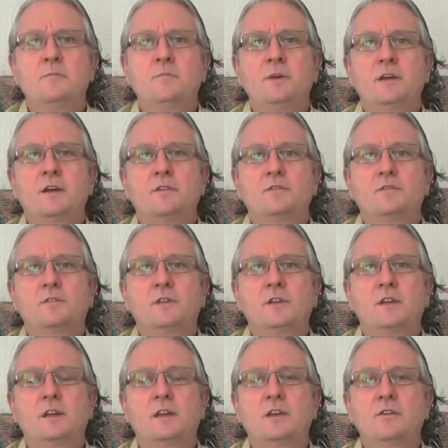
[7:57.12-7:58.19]
because
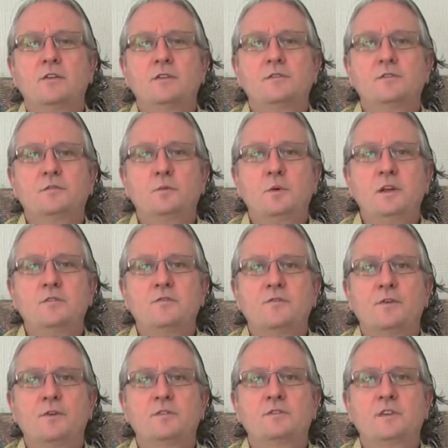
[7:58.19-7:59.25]
here in Sweden,
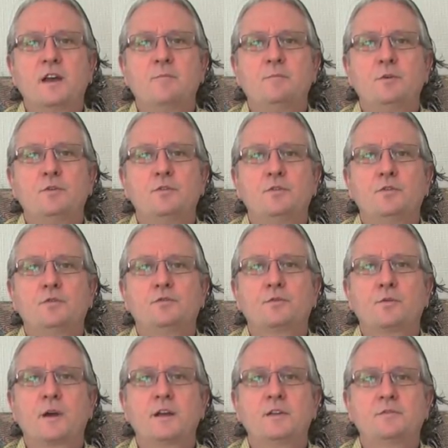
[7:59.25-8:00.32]
for example, those
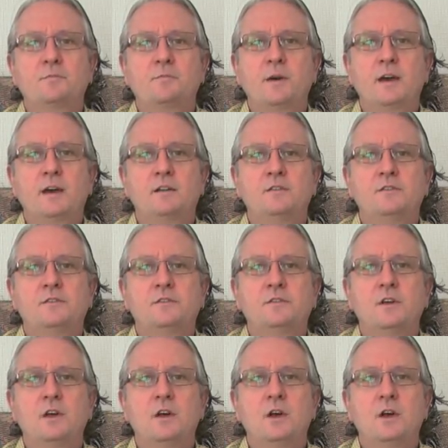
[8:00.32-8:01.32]
raised beds